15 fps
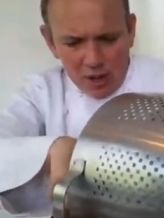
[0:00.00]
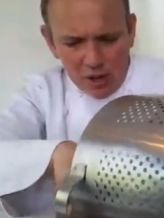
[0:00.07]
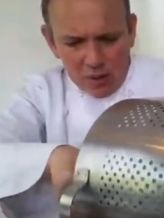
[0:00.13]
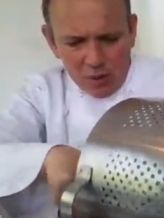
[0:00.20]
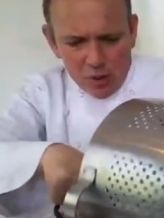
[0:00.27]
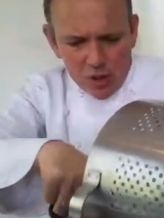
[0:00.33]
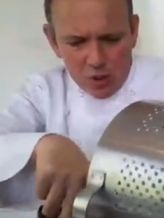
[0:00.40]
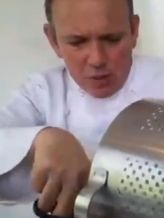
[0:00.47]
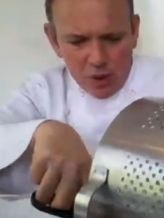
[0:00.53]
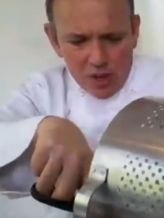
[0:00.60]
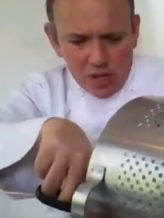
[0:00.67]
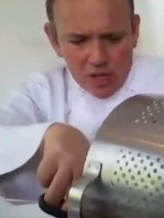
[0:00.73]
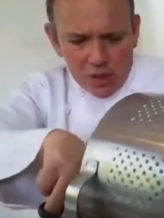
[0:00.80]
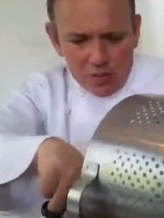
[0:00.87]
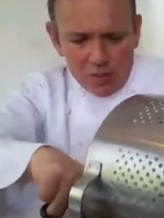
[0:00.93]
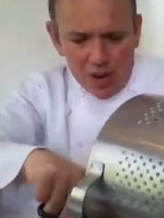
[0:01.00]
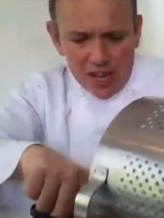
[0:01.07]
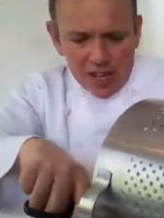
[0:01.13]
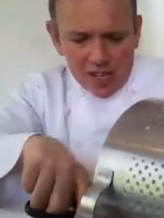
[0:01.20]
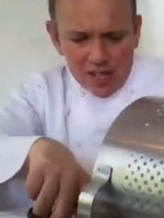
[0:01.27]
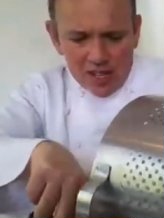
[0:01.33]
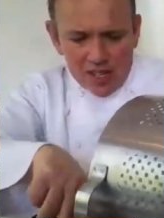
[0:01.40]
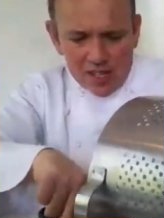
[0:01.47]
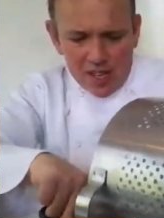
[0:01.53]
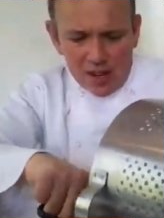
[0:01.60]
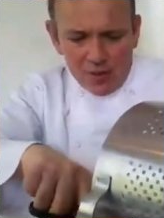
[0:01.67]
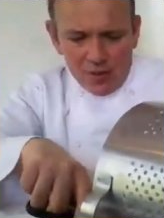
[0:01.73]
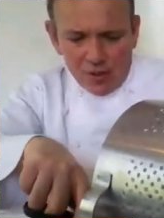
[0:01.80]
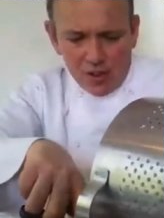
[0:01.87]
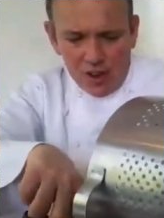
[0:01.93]
you can also put in some bacon instead
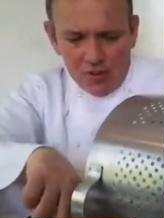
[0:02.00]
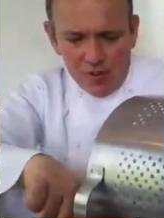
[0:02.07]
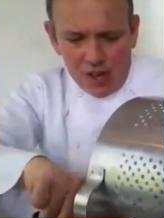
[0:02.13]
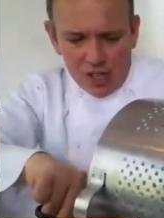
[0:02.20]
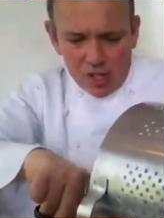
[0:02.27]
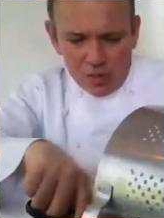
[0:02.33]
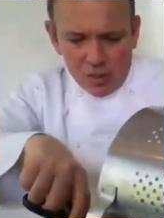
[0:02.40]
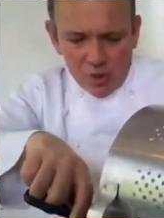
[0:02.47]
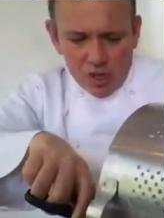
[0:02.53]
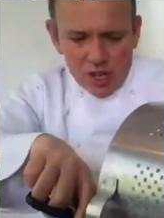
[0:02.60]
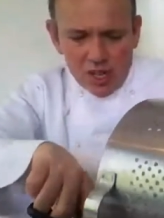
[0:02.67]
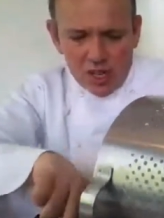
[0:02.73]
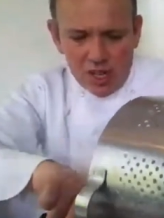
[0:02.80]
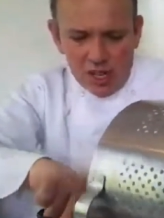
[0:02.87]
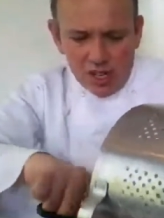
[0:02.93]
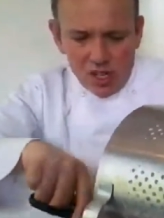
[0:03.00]
of green vegetables